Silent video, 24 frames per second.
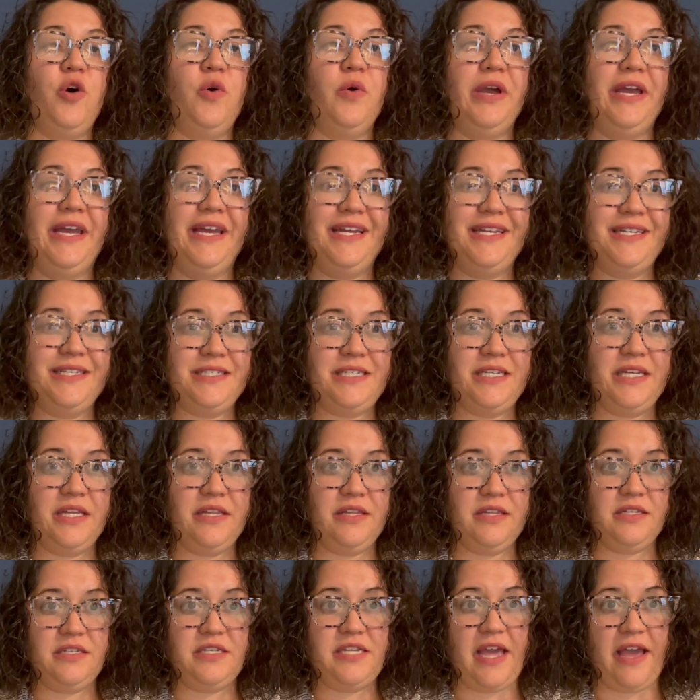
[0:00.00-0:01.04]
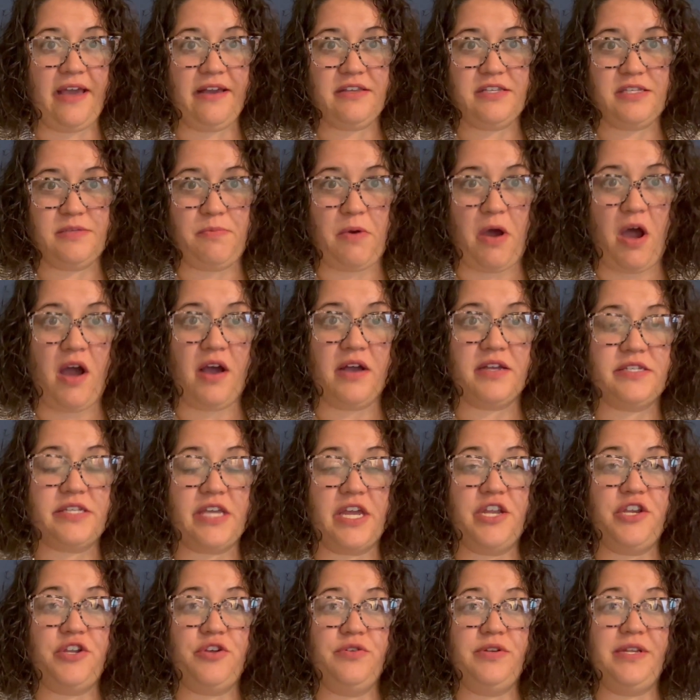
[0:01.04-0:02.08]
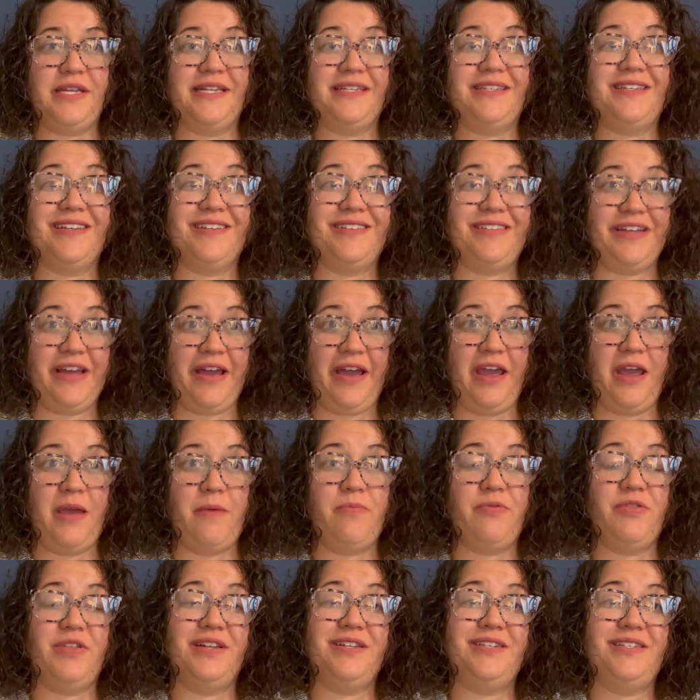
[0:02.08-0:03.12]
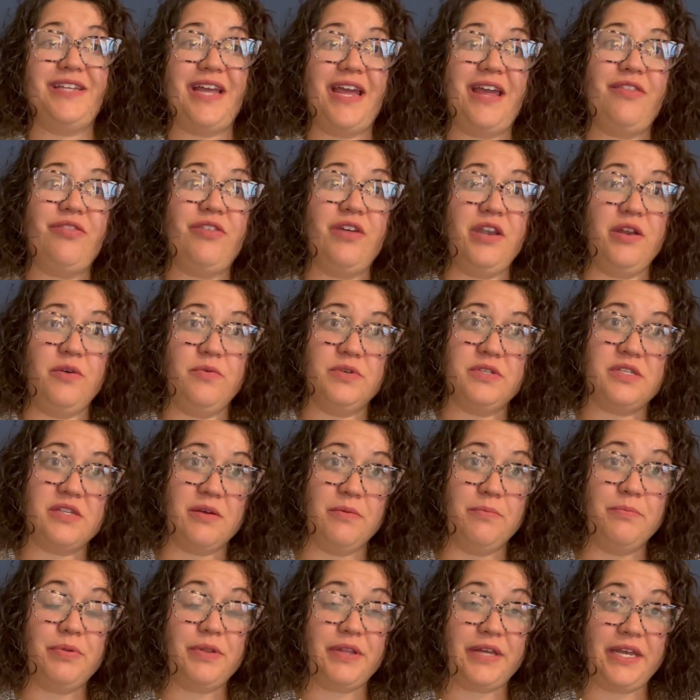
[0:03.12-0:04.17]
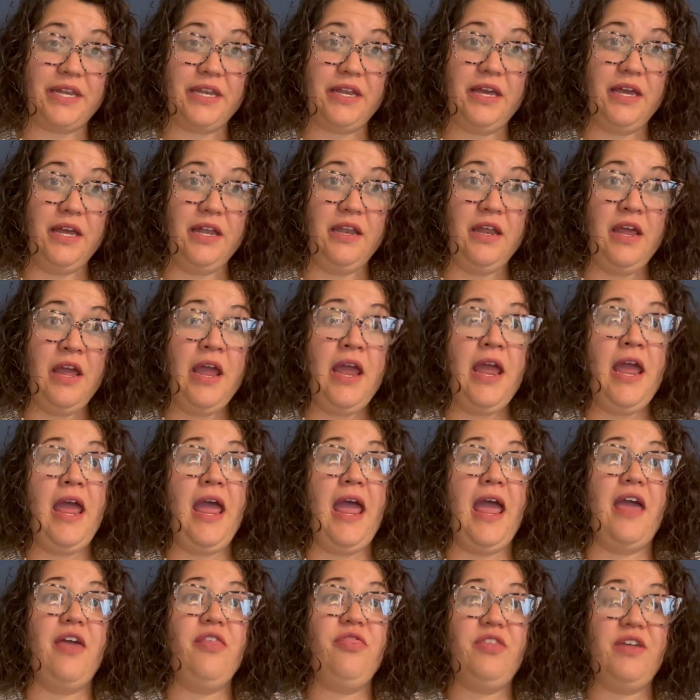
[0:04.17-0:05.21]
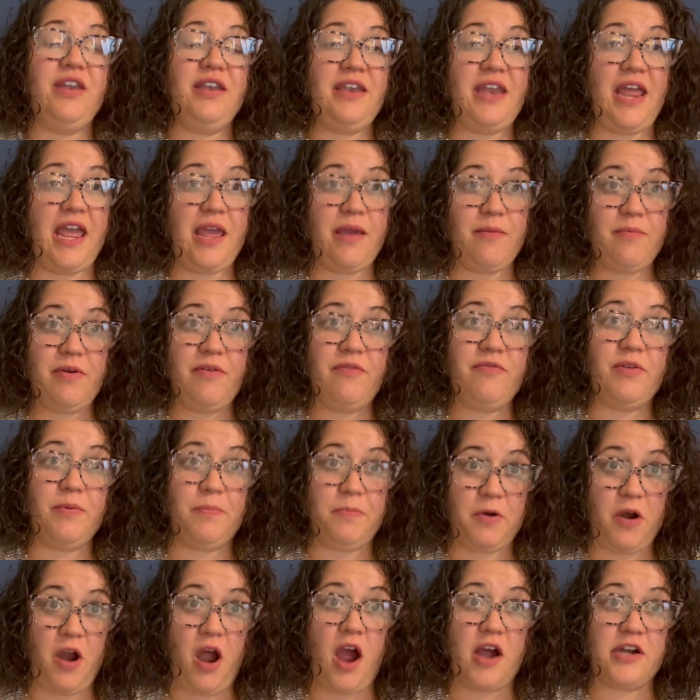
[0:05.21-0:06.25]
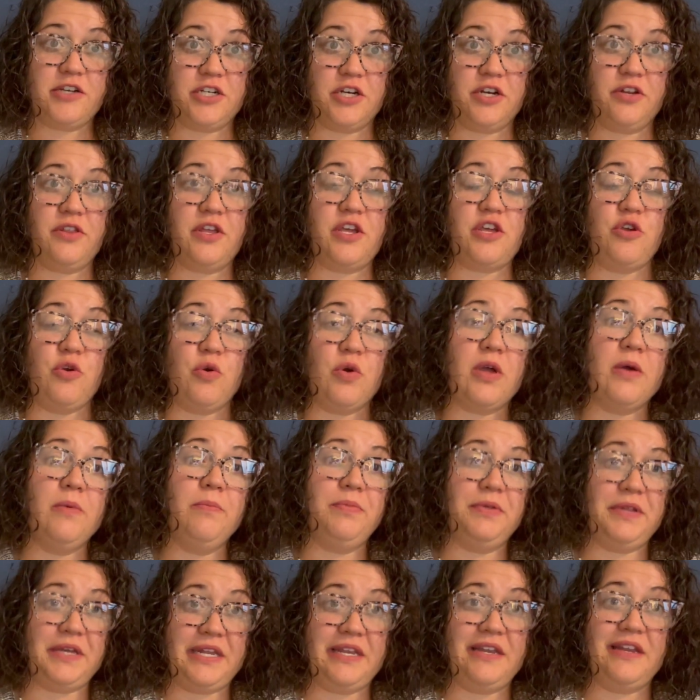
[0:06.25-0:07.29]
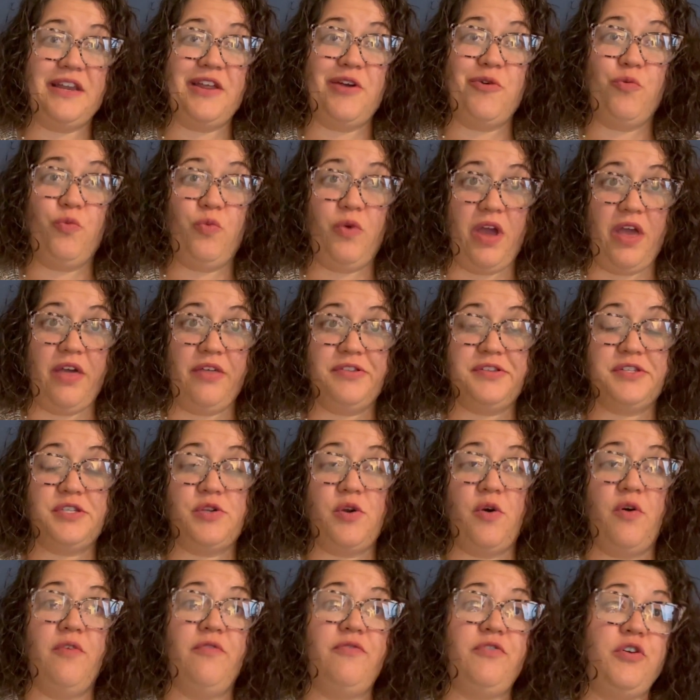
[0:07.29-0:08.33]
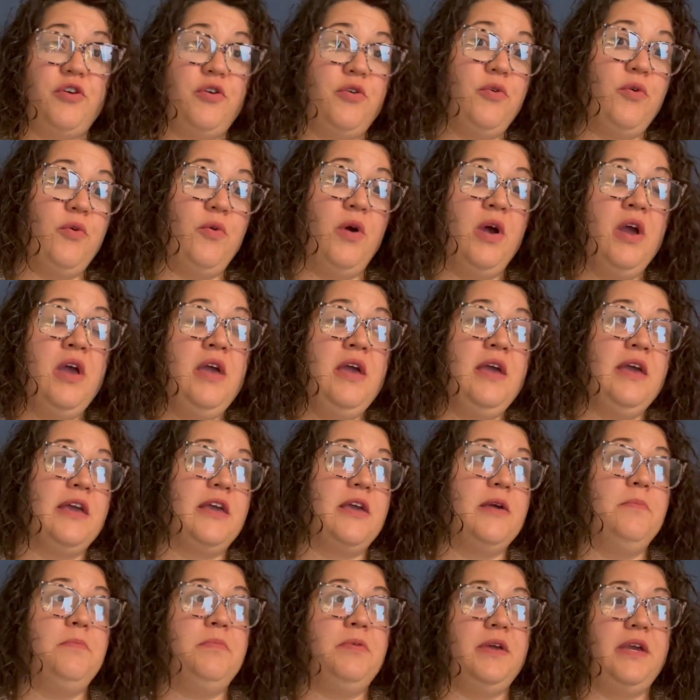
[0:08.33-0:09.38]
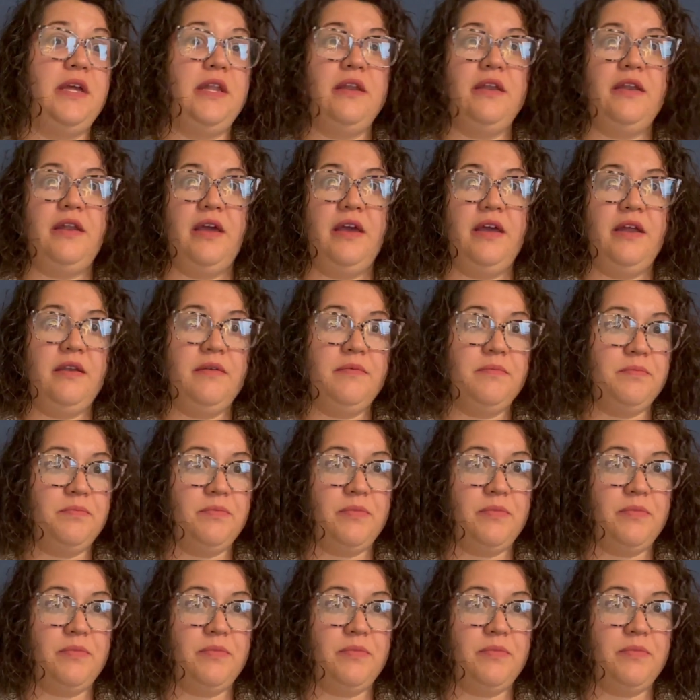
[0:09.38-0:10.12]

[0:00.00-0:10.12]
into the text box, and you need to type the date that it was completed and the name of the proctor that you completed it with. So if you completed it